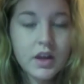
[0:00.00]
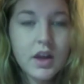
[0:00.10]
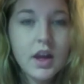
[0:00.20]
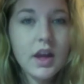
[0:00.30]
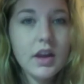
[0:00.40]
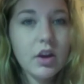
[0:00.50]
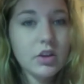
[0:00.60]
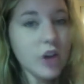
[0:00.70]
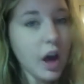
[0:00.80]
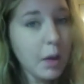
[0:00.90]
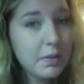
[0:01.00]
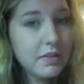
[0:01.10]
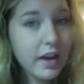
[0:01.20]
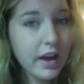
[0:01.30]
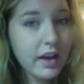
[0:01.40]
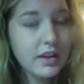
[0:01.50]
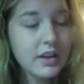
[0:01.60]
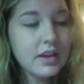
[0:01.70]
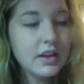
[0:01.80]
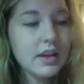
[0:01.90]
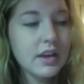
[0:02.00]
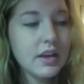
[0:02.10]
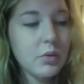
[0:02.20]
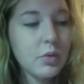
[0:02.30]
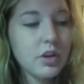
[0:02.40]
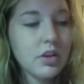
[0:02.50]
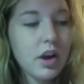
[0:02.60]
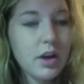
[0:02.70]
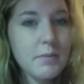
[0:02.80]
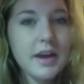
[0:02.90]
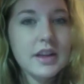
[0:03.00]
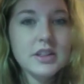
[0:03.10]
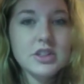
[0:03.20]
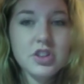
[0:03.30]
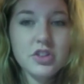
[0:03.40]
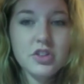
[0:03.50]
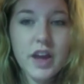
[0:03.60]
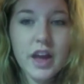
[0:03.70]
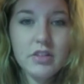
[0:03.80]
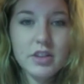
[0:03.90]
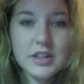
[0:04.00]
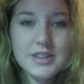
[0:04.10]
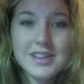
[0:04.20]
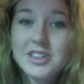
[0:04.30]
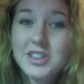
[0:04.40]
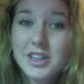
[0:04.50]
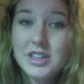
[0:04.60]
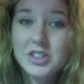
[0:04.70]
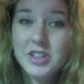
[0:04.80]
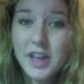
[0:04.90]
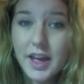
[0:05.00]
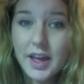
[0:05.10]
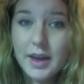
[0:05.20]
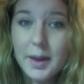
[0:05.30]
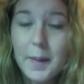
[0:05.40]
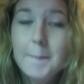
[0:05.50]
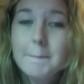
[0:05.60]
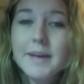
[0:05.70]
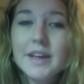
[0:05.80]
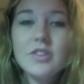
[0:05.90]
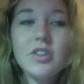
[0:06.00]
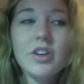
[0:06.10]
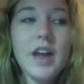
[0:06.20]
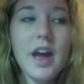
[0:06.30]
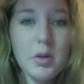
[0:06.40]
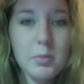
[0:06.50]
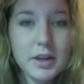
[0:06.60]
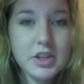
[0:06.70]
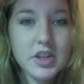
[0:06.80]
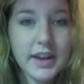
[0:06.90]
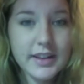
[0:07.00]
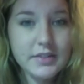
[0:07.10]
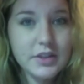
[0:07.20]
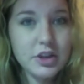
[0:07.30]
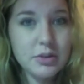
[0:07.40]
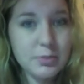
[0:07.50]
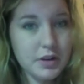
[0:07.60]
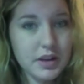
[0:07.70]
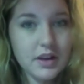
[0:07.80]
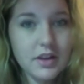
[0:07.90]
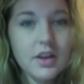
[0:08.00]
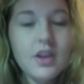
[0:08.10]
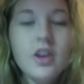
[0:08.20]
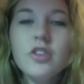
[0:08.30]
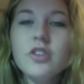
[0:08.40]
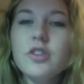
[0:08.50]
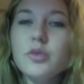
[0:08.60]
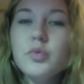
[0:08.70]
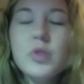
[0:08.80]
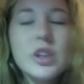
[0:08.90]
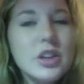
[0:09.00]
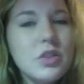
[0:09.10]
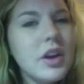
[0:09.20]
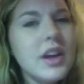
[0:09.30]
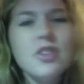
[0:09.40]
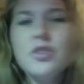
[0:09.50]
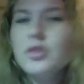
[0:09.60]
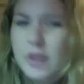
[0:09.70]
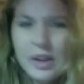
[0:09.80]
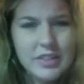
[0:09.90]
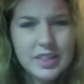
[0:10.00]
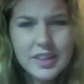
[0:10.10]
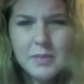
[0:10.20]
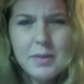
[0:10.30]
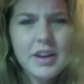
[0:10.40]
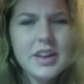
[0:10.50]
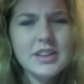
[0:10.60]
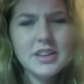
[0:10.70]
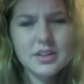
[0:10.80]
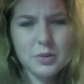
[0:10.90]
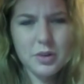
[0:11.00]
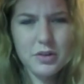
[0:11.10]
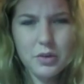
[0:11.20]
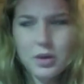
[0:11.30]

And on top of that, it will automatically adjust your calorie intake each day based on how much activity you put in. So it's really great. You don't have to think about it. It does the work for